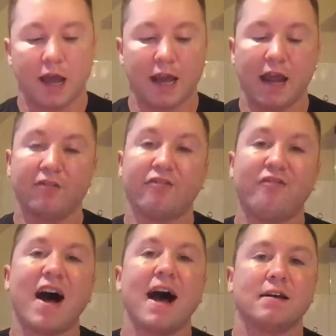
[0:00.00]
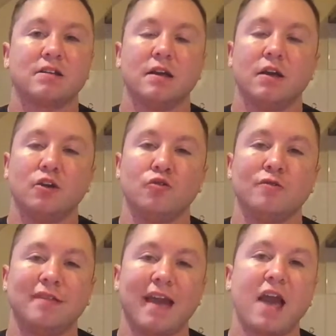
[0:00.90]
And then fats. You
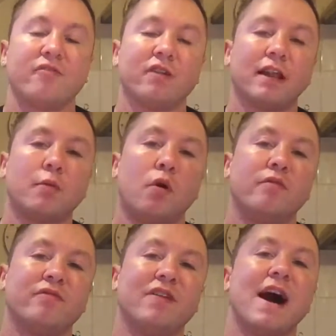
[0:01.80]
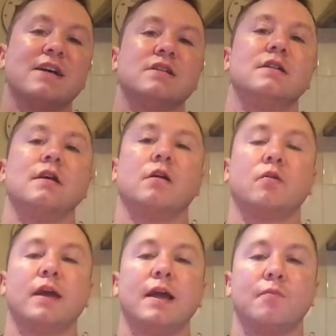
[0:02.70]
definitely want fats in there,
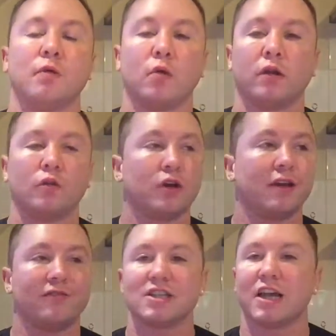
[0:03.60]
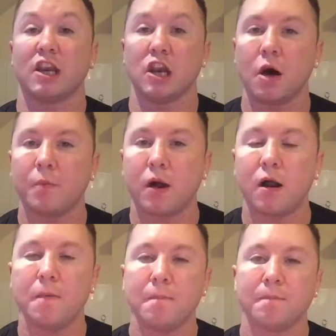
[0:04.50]
okay? And we want to look at things like nut
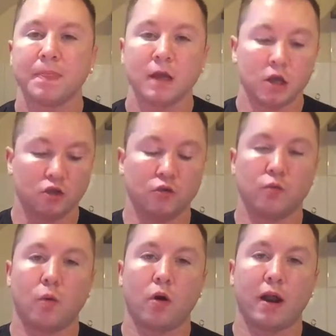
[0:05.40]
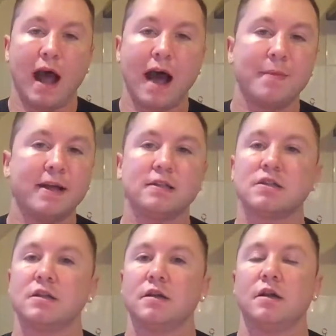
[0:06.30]
butter. You want
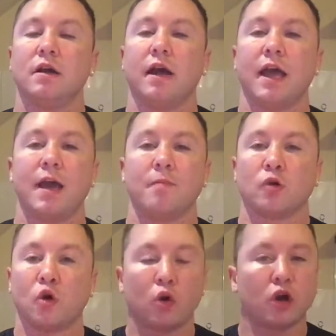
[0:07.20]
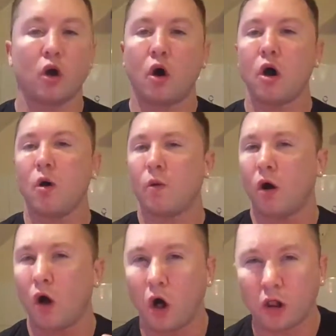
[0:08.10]
almonds, coconut oil,
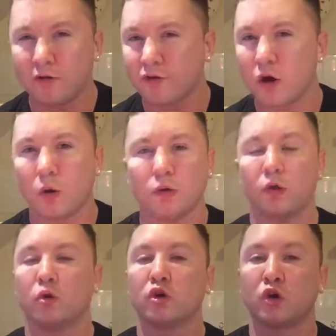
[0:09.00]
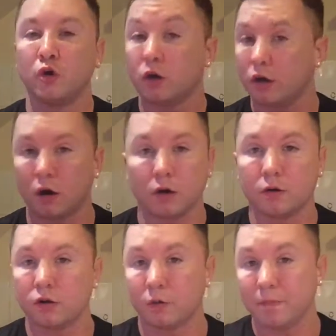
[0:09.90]
olive oil. Cook your
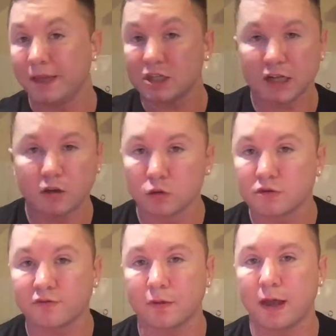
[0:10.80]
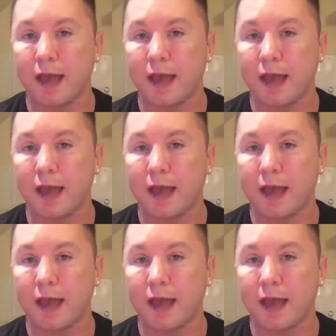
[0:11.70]
meats in those